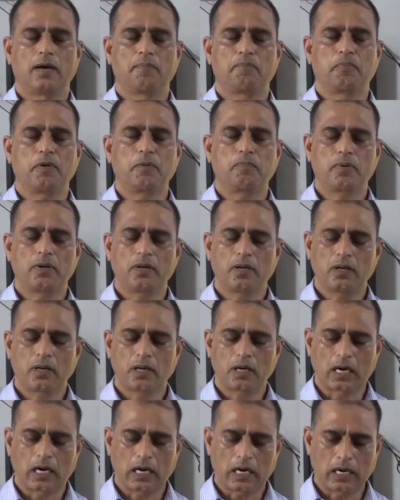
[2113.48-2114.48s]

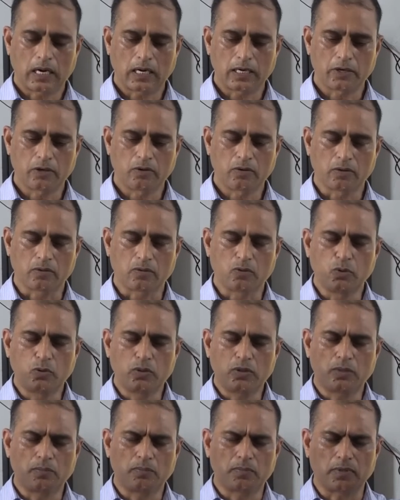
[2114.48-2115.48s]
People,
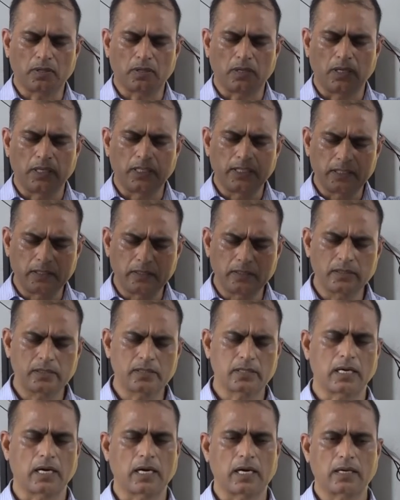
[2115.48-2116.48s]
good
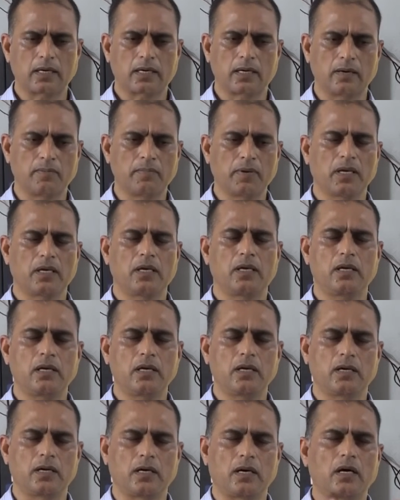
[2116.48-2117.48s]
leaders are coming here,